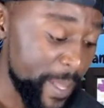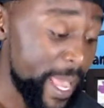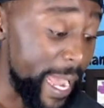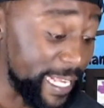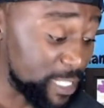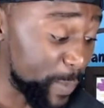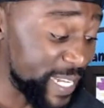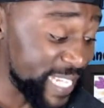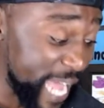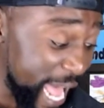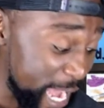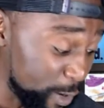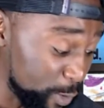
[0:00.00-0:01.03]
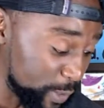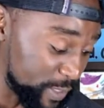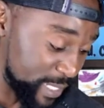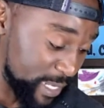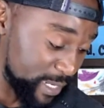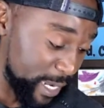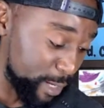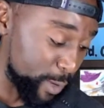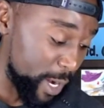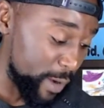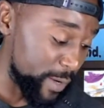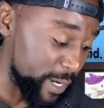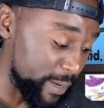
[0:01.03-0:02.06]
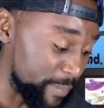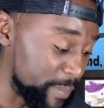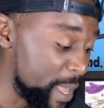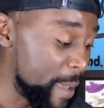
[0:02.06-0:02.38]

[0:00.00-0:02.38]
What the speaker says: I spent hours at the aquarium,